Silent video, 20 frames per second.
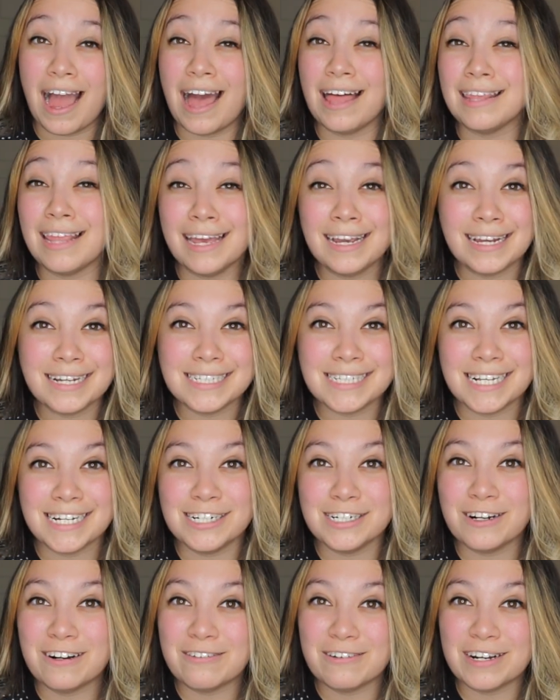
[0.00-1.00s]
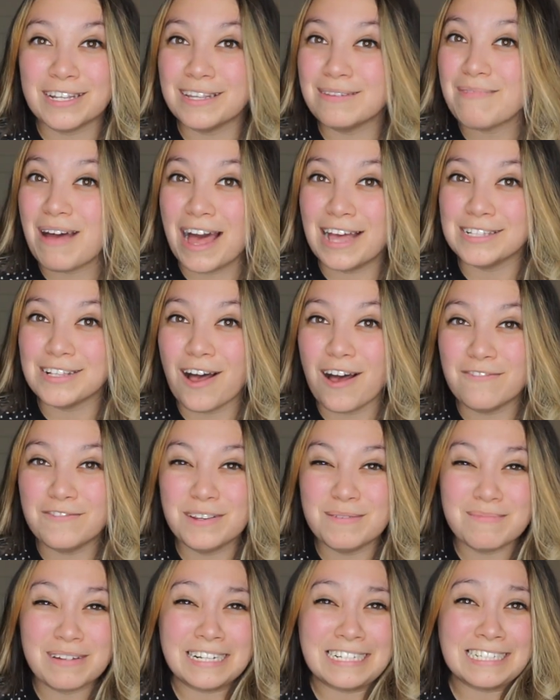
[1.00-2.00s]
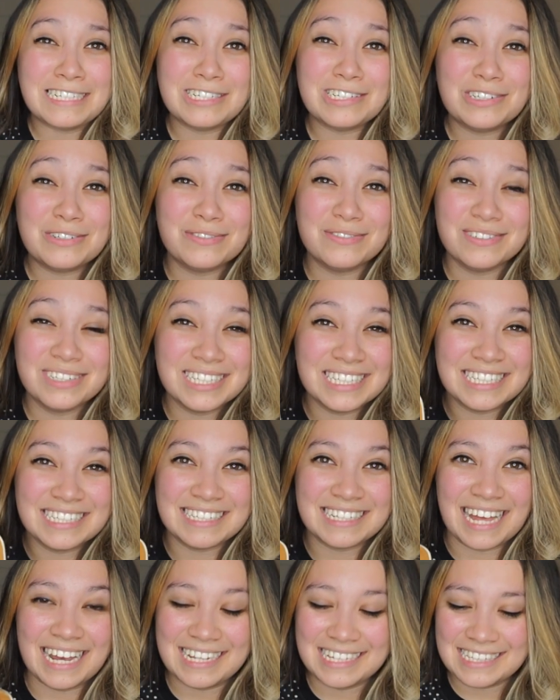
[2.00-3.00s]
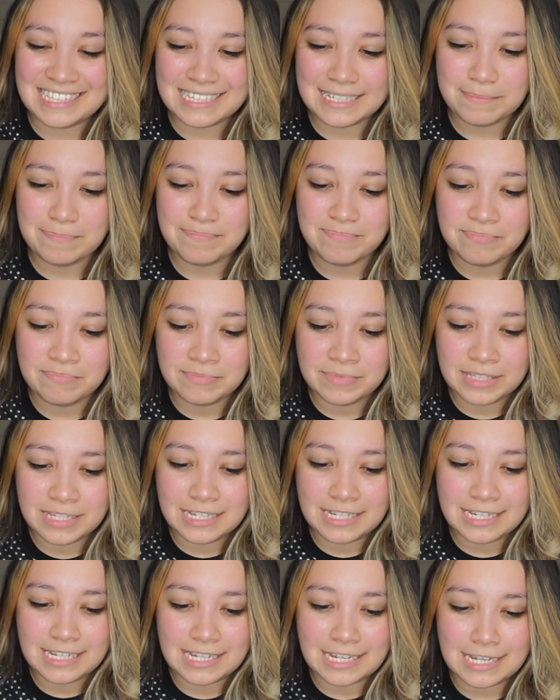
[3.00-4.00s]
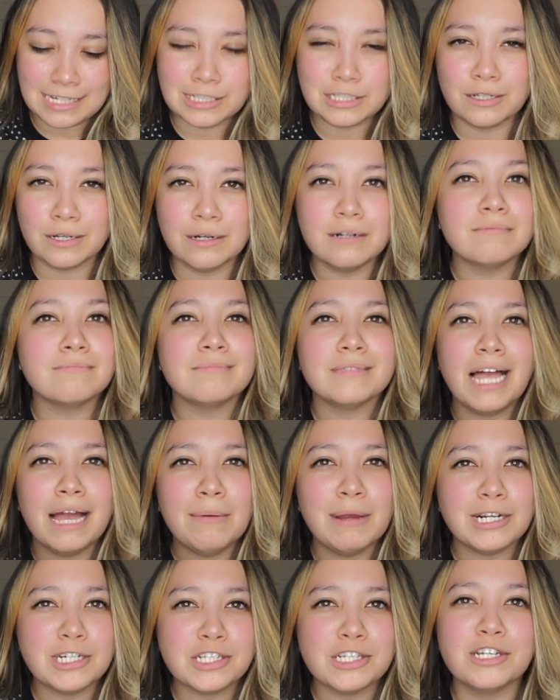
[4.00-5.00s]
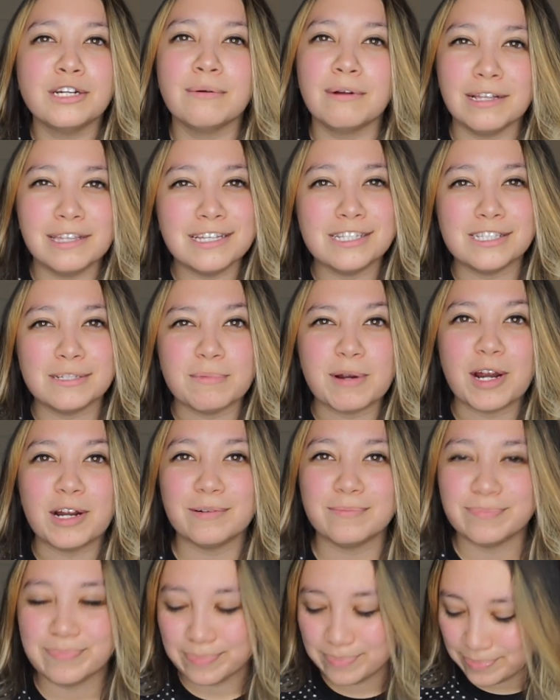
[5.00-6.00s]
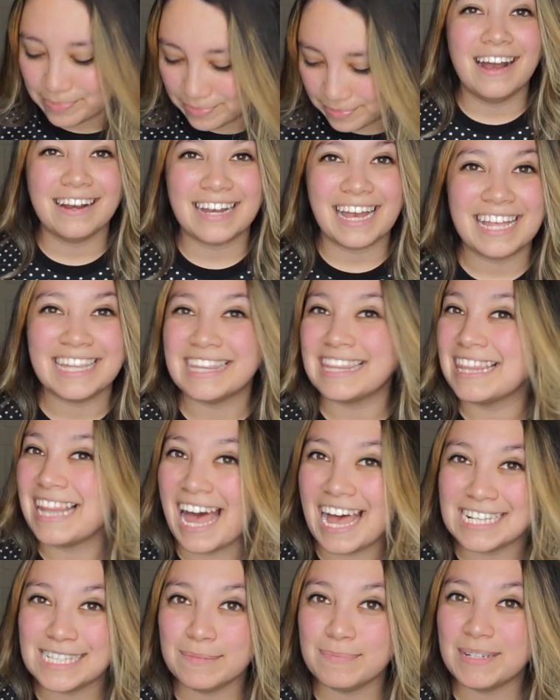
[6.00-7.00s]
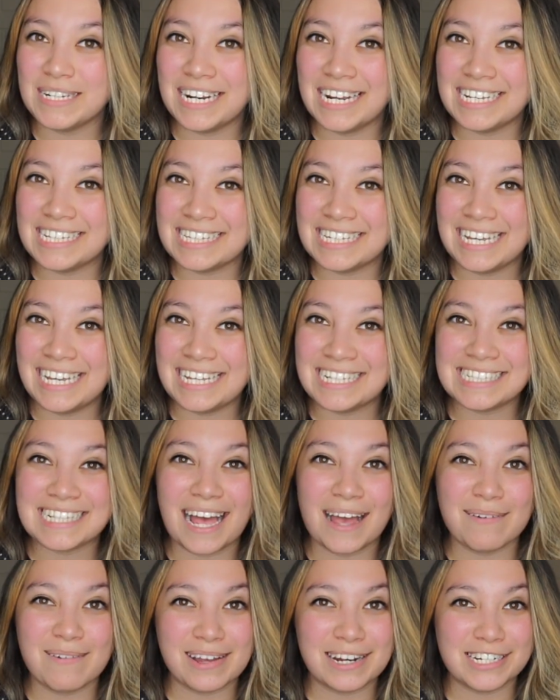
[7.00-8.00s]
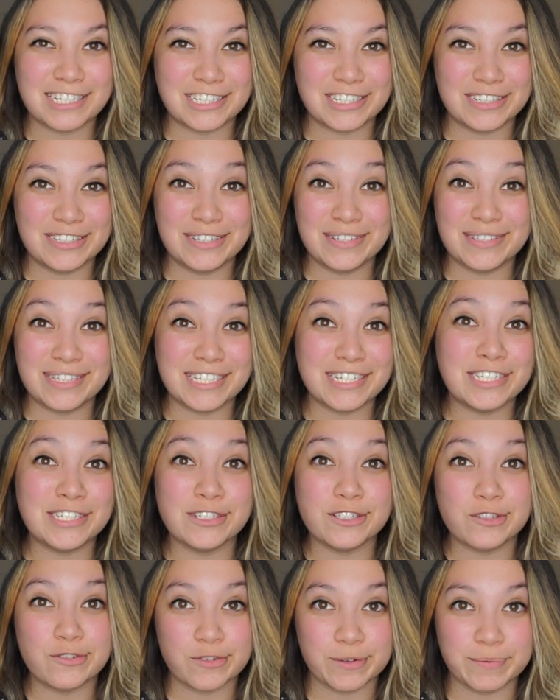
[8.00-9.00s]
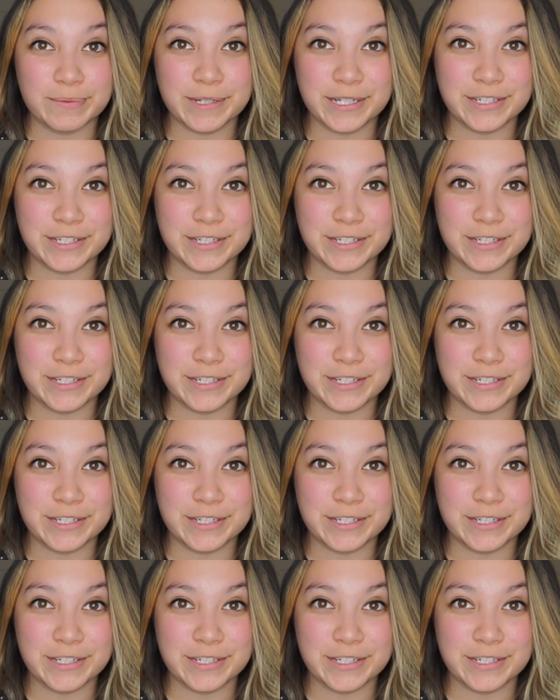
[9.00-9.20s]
Like I said, I don't wear them as often, but I still really like them. And so I'm actually gonna wear these tomorrow. Okay, last but not least, I'm gonna show you these shoes from